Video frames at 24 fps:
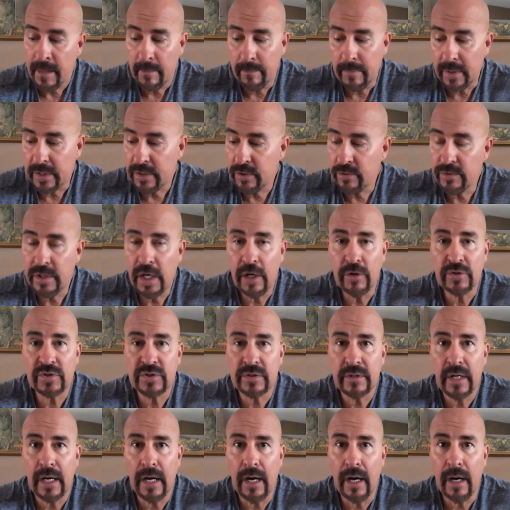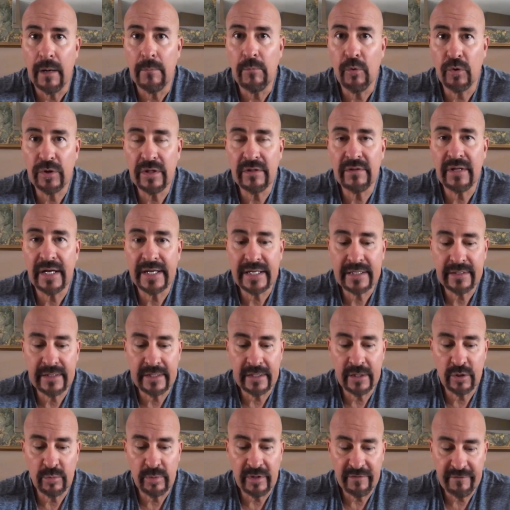but who knows? More than likely,
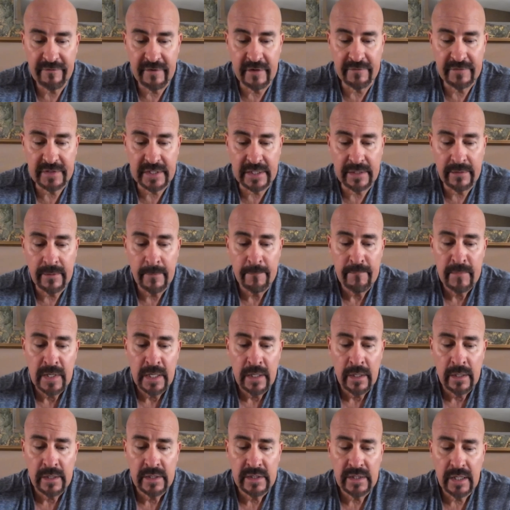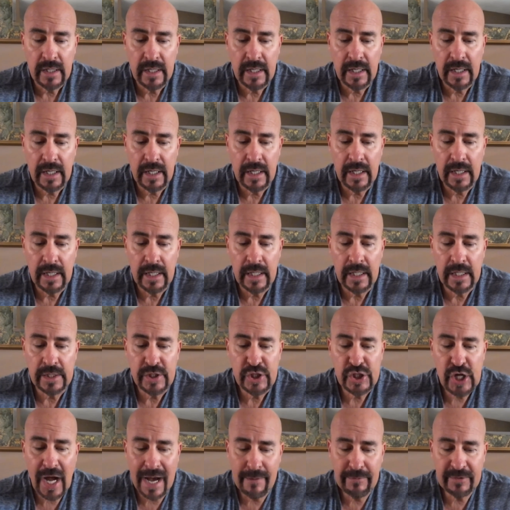it'll be 50.
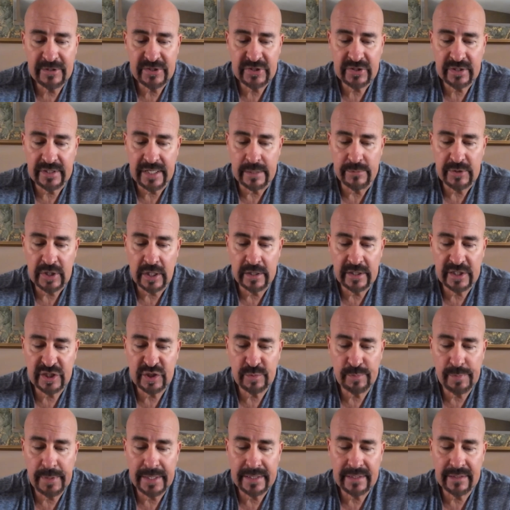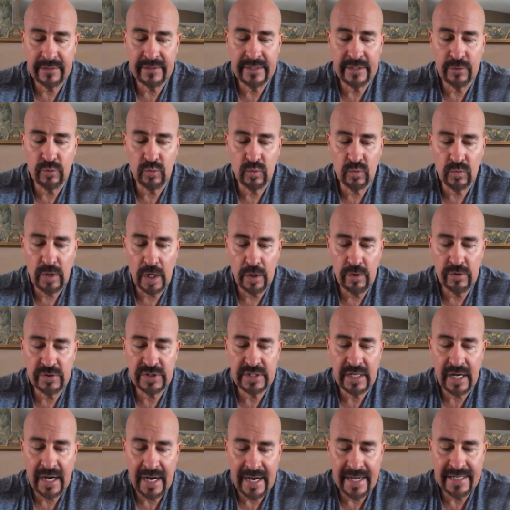Jobless claims unexpectedly rose
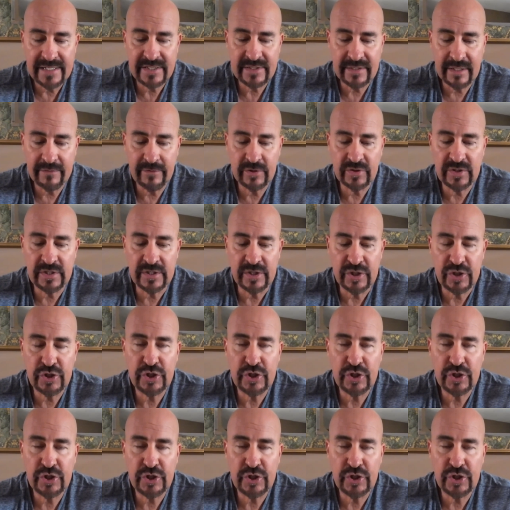to highest level since